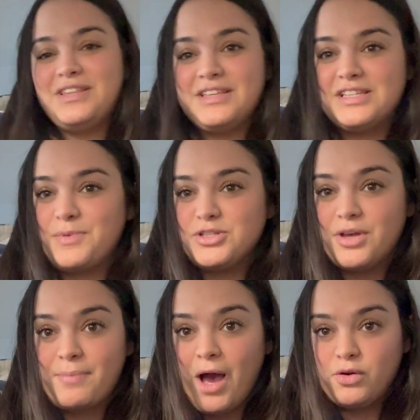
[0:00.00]
like this espresso
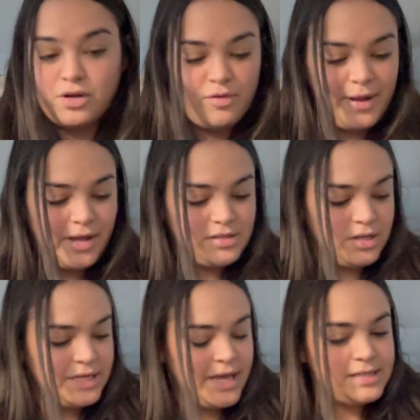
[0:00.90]
like powder for my iced
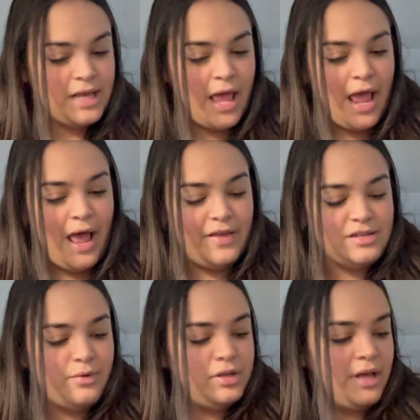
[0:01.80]
lattes. And I
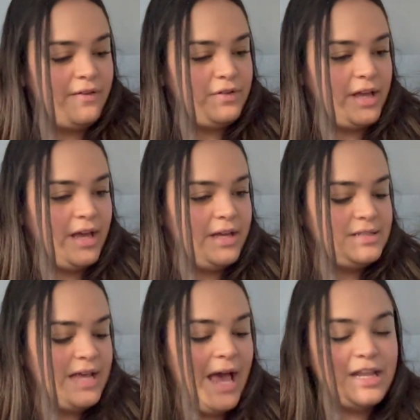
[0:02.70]
saw one online for like a
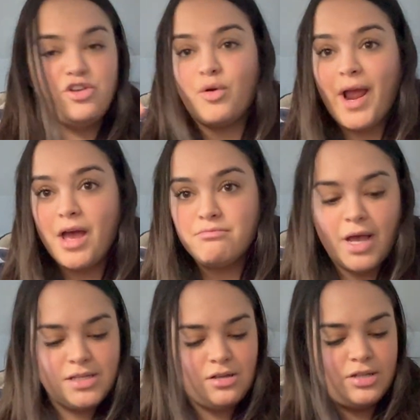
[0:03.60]
Teddy Graham
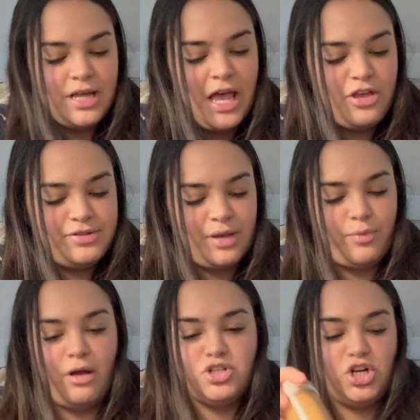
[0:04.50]
iced latte. I use like
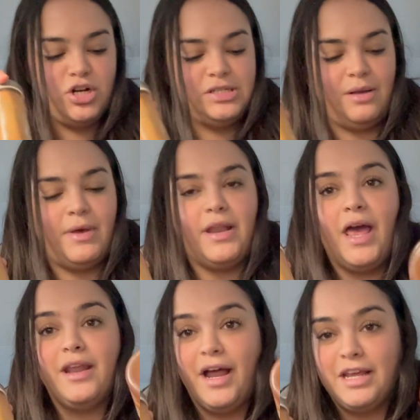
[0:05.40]
brown sugar, cinnamon,
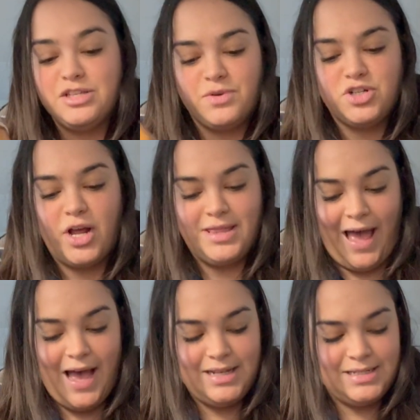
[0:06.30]
and honey. So we're gonna try
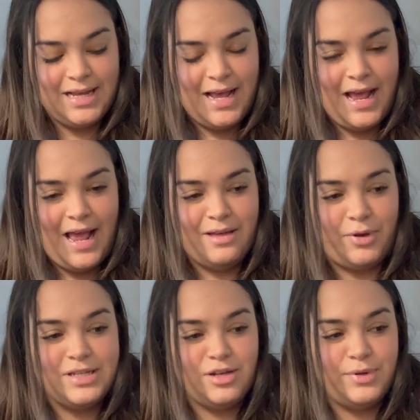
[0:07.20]
that. And
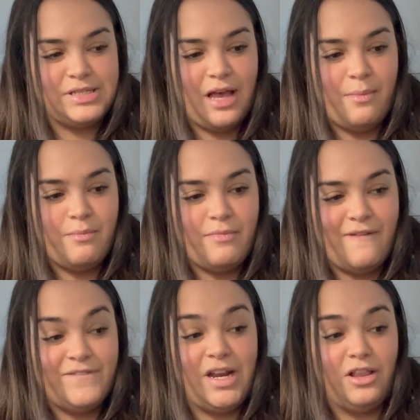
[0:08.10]
probably still put some
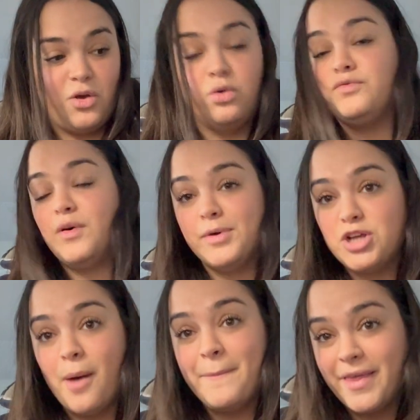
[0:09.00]
vanilla cold foam on
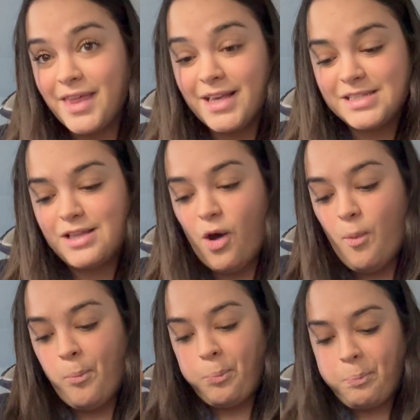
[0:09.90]
top, I think. So
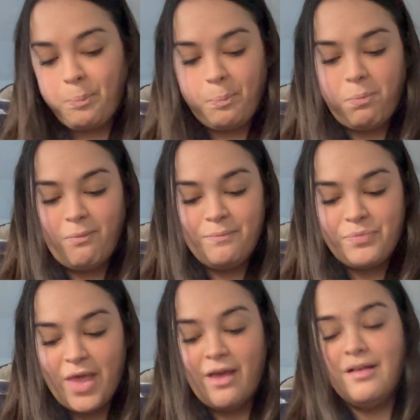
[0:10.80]

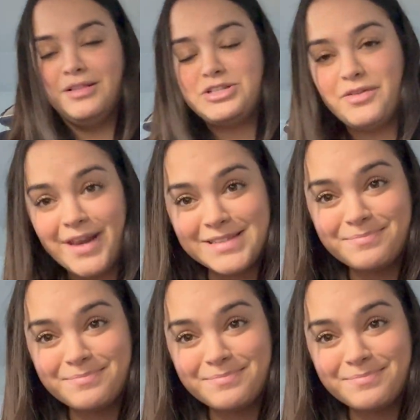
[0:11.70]
let's try that is.